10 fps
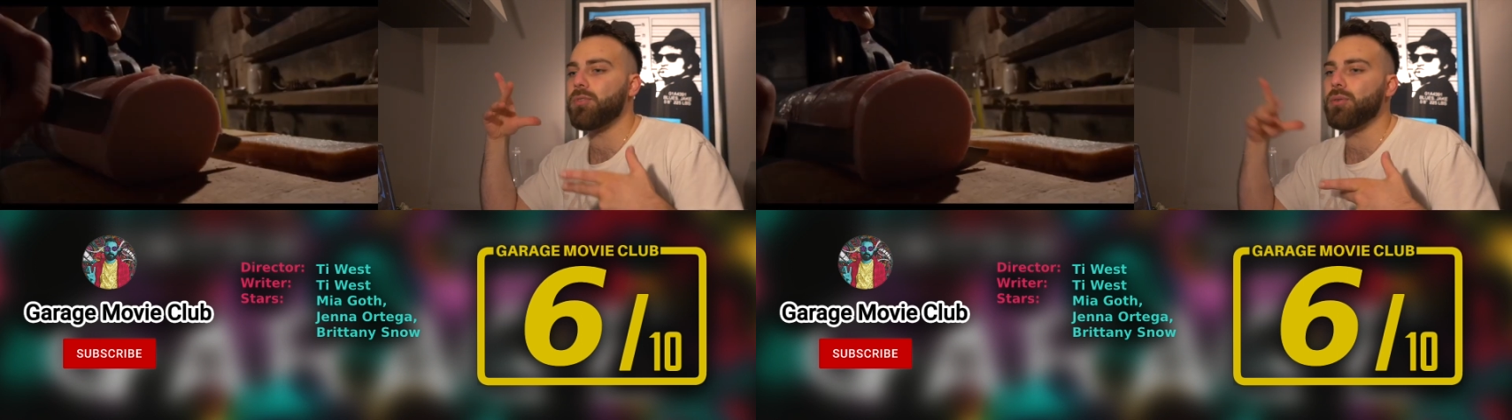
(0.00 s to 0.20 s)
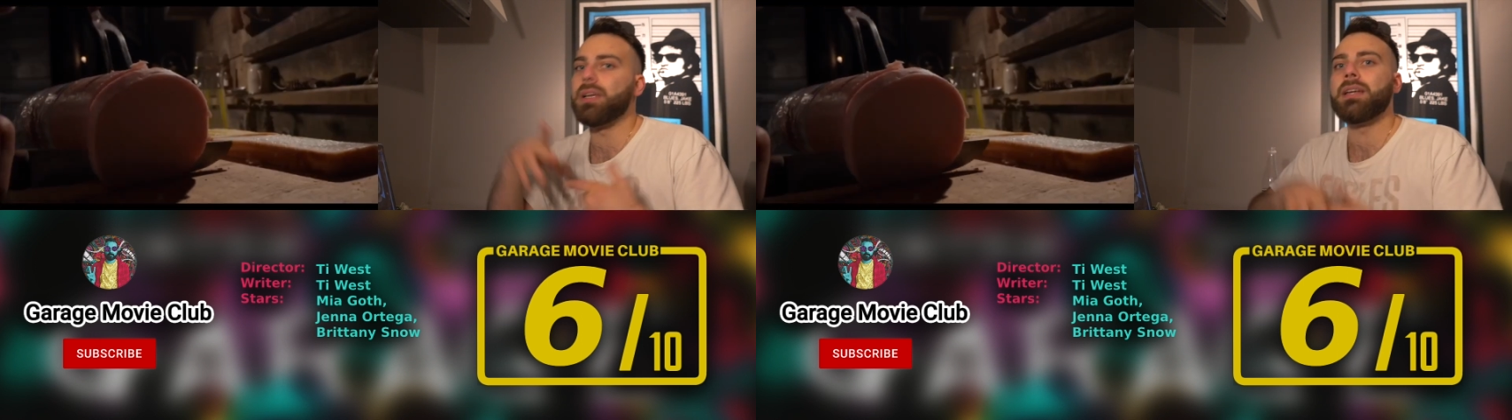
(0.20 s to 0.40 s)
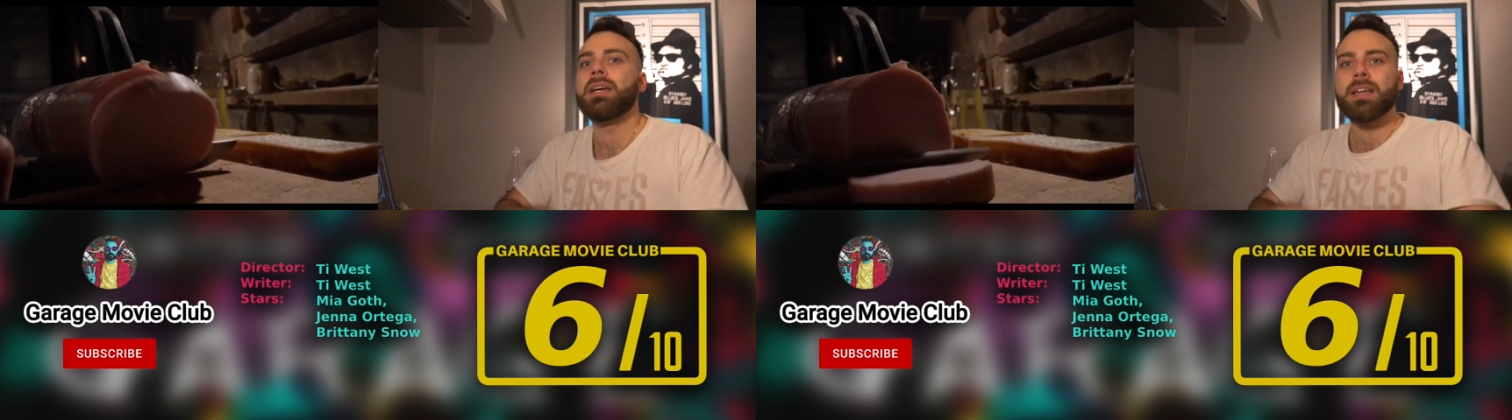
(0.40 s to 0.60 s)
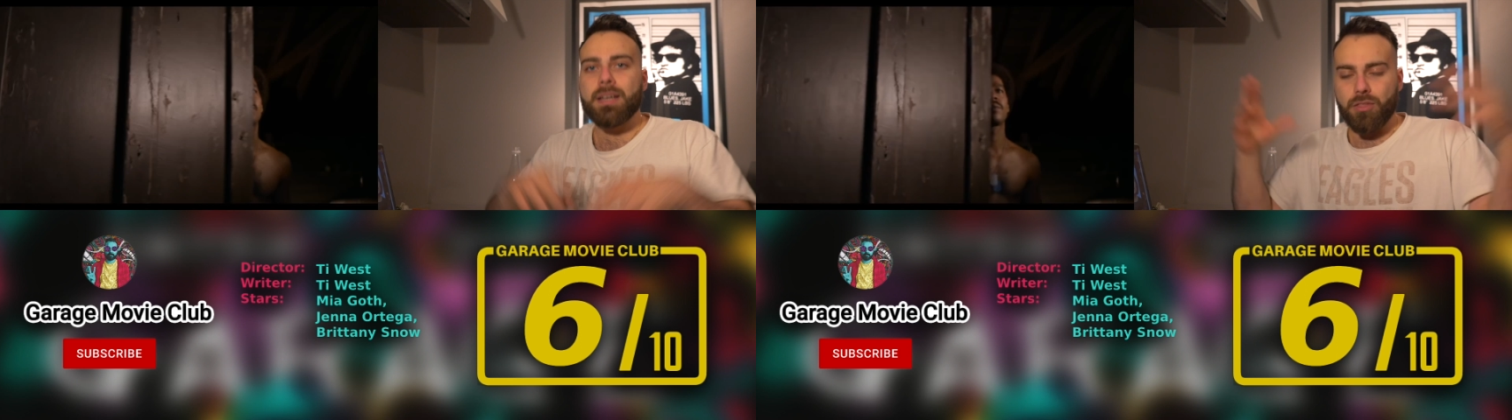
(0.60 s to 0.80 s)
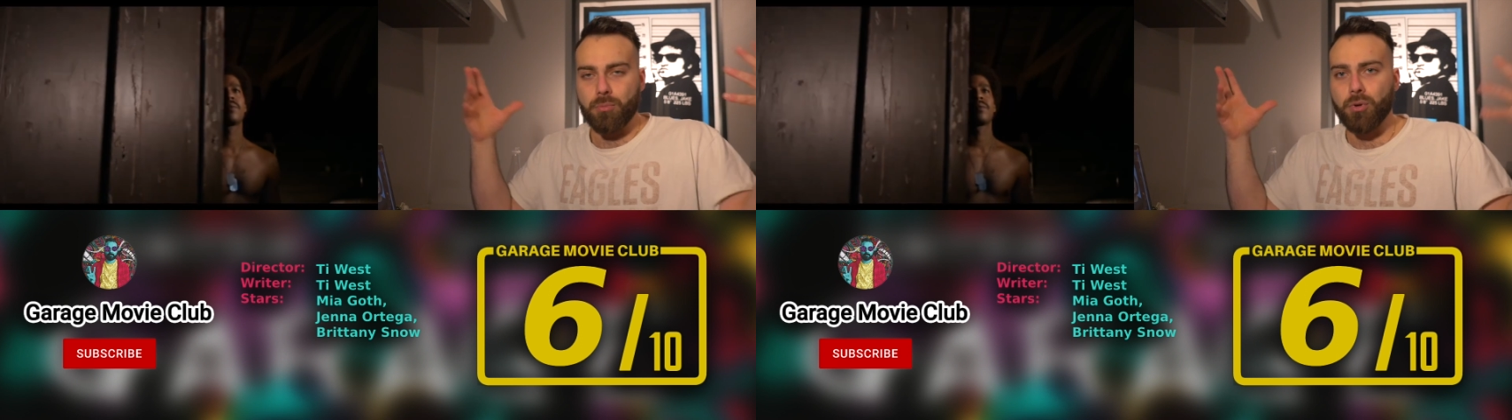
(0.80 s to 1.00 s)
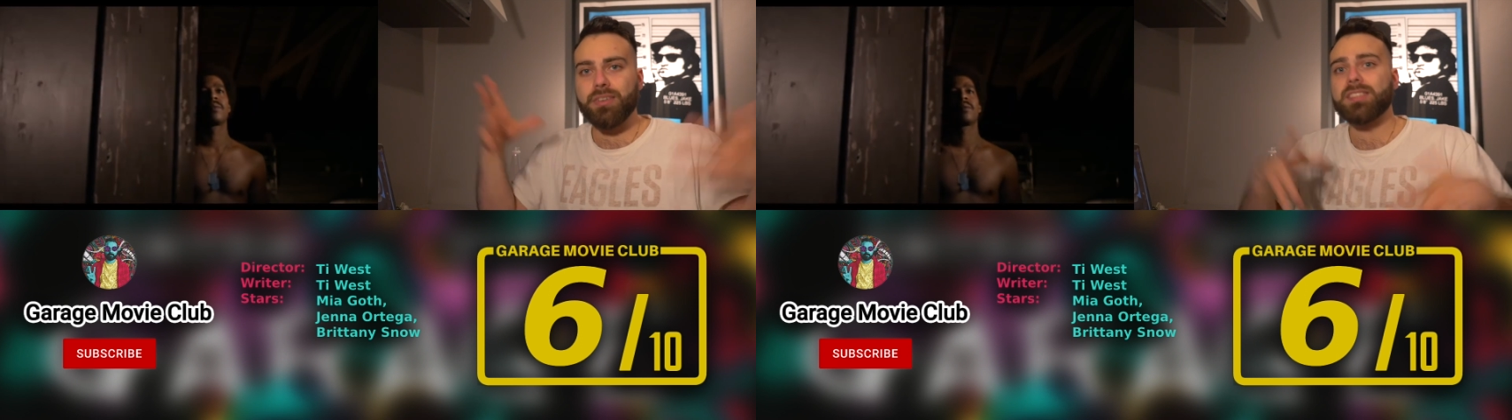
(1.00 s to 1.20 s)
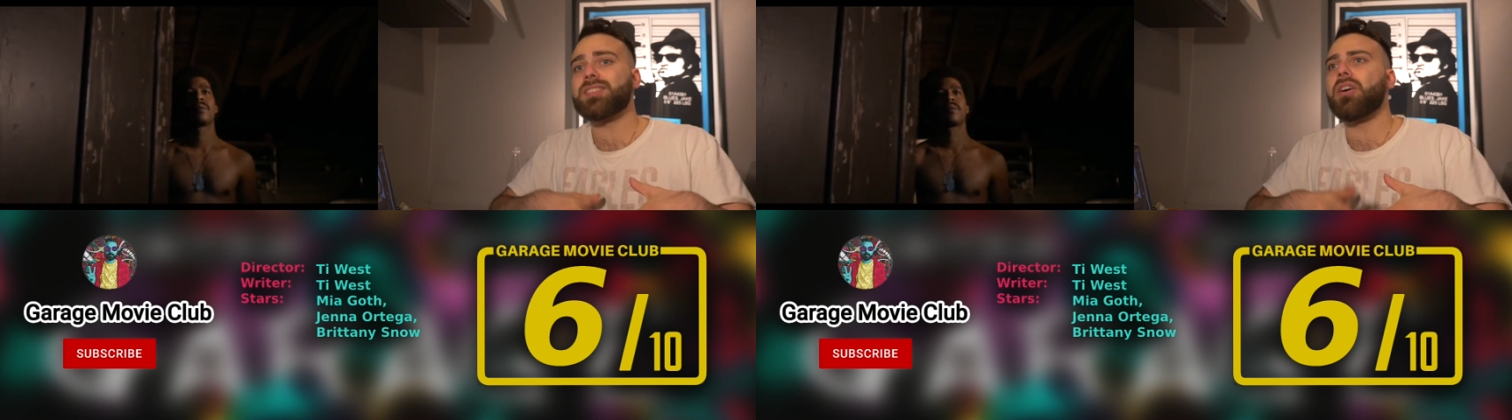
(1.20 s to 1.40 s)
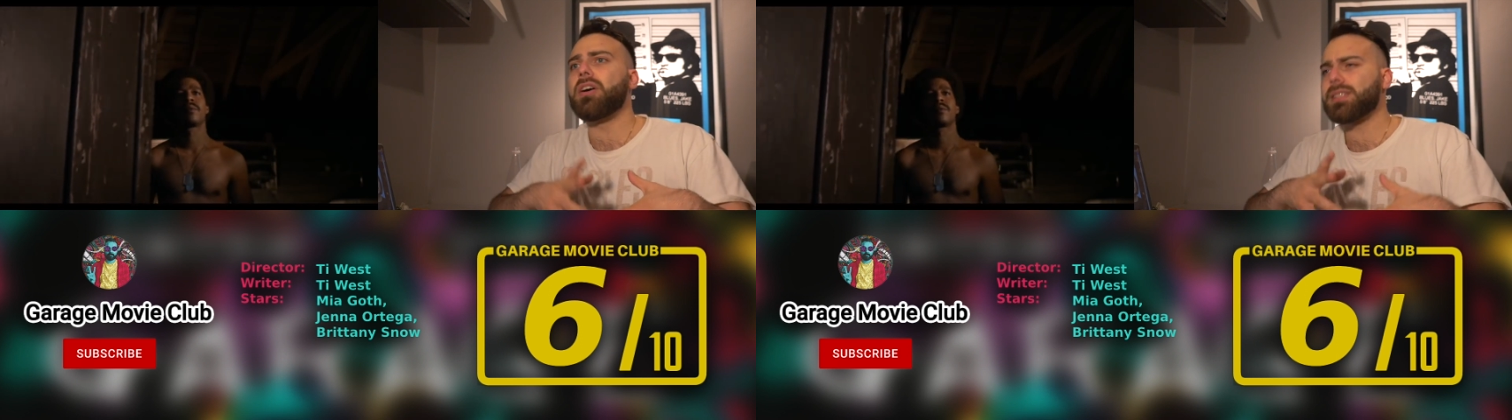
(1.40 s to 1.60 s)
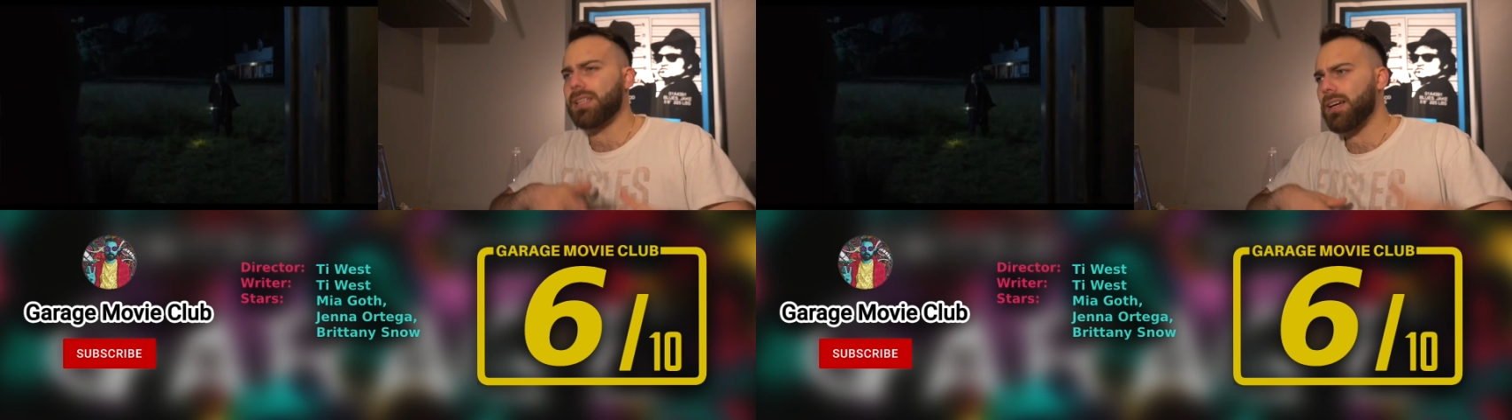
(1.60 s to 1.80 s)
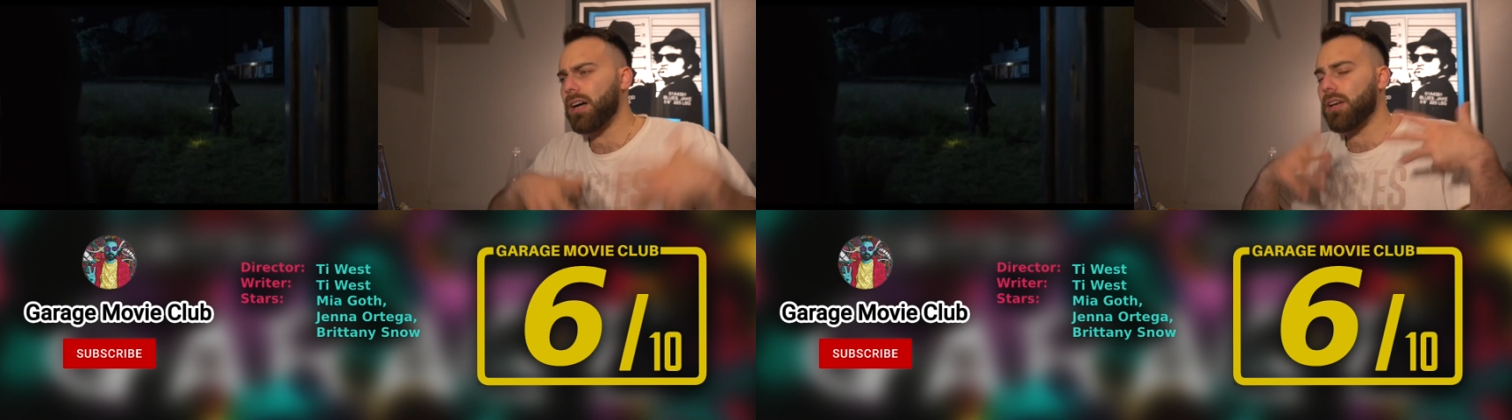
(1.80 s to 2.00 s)
to it. The movie starts and
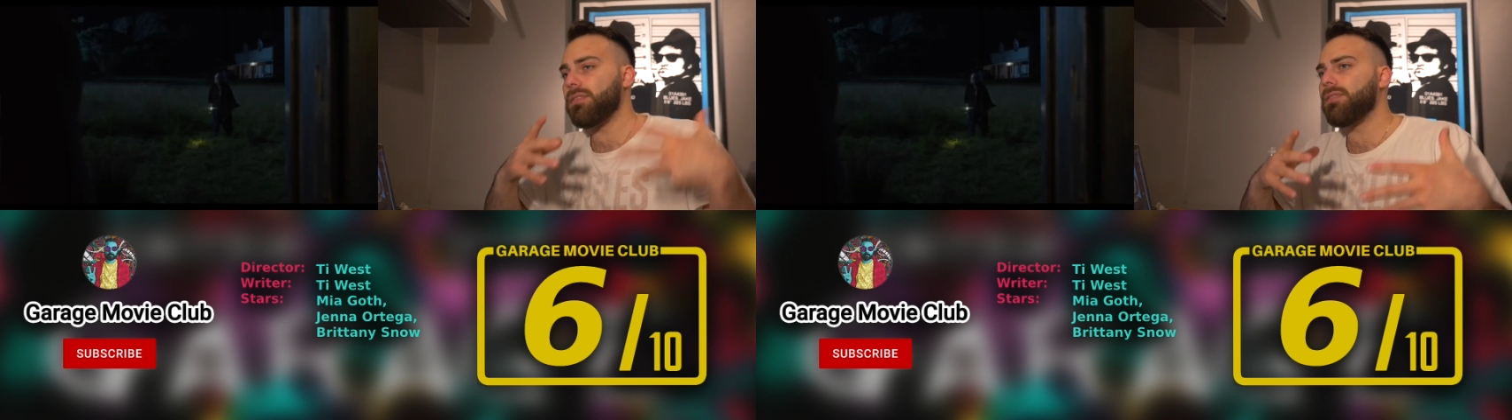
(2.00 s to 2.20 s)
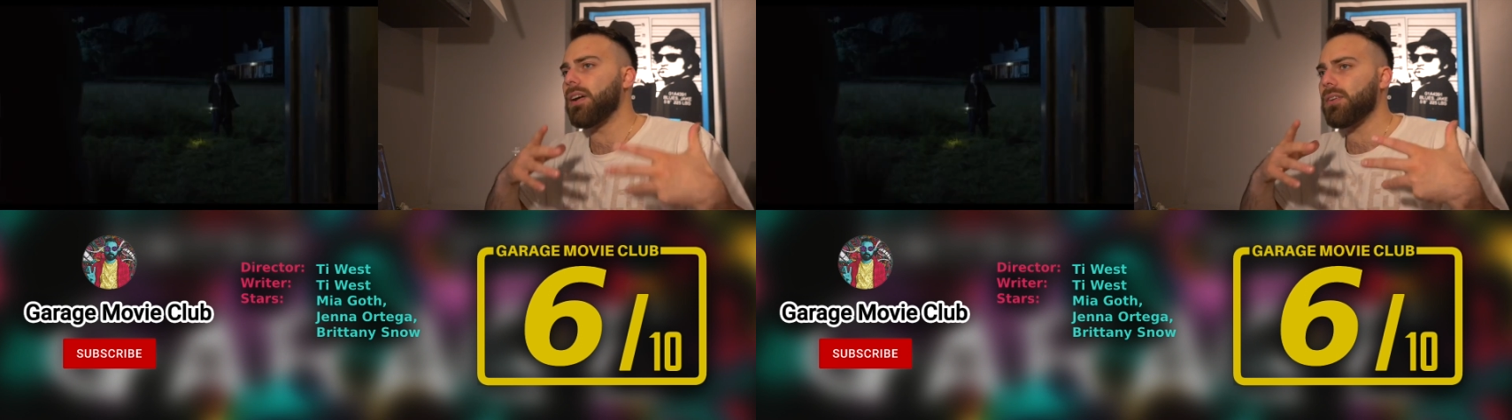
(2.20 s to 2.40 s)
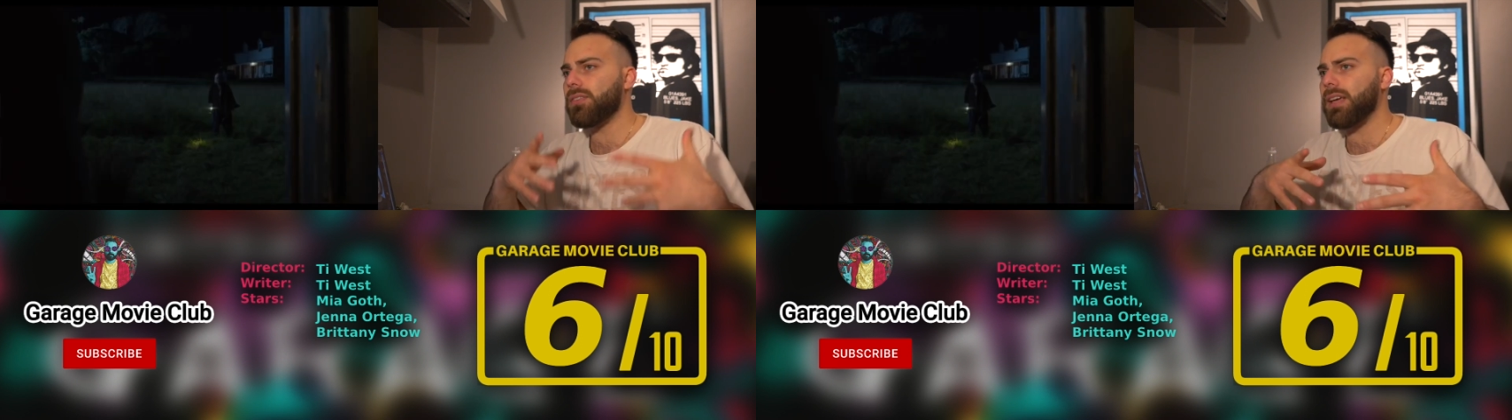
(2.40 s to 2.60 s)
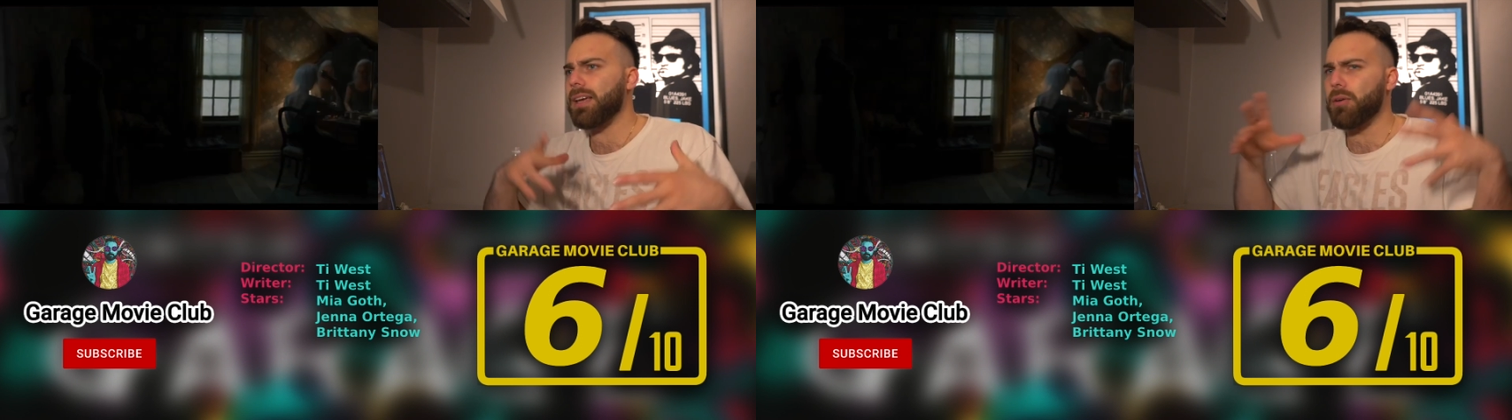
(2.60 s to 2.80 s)
it kind of felt like,